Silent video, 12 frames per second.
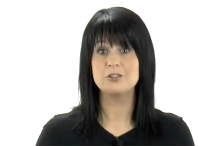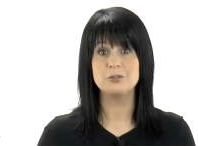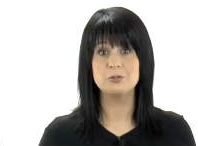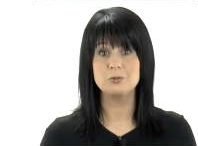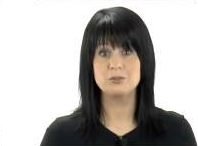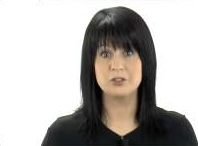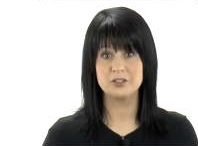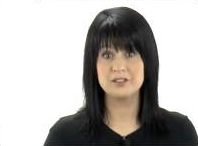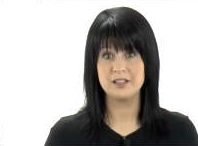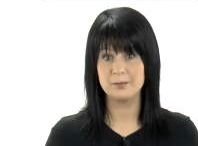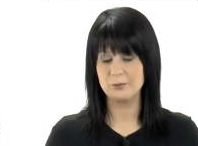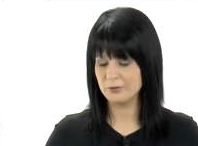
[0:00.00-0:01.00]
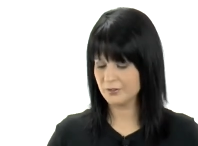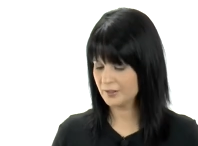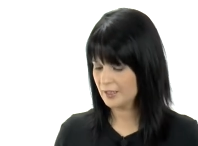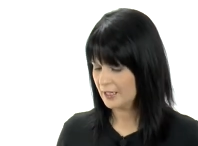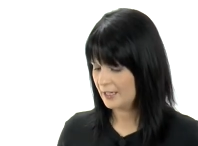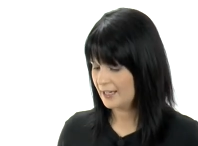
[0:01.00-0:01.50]
to turntables,
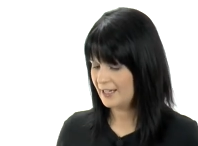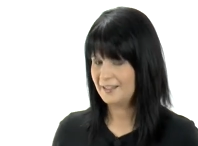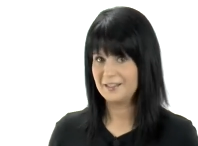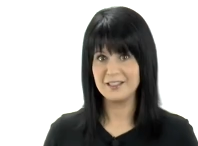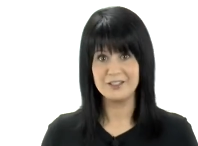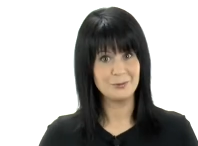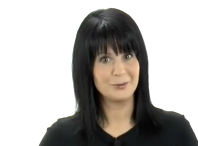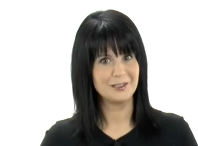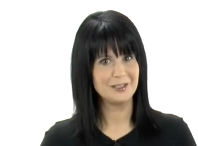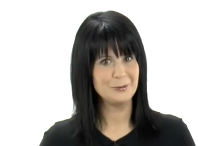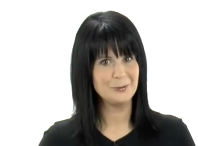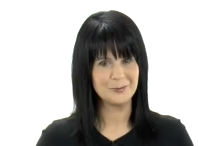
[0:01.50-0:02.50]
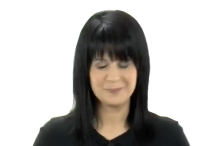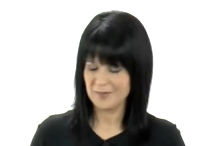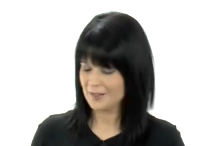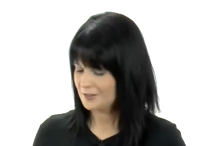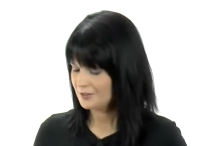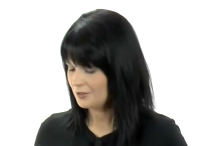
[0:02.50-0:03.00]
and it's really cool.
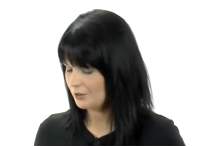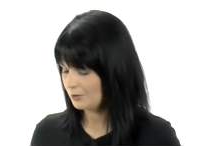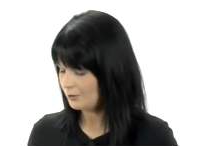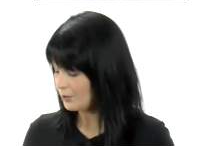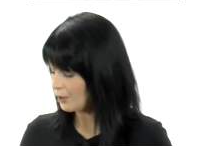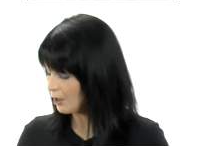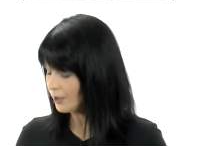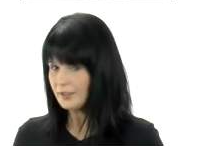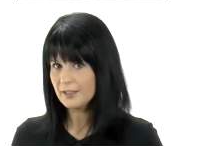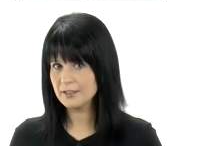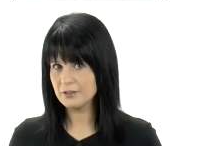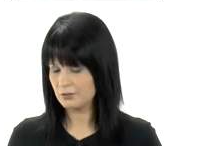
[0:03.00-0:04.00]
So all you gotta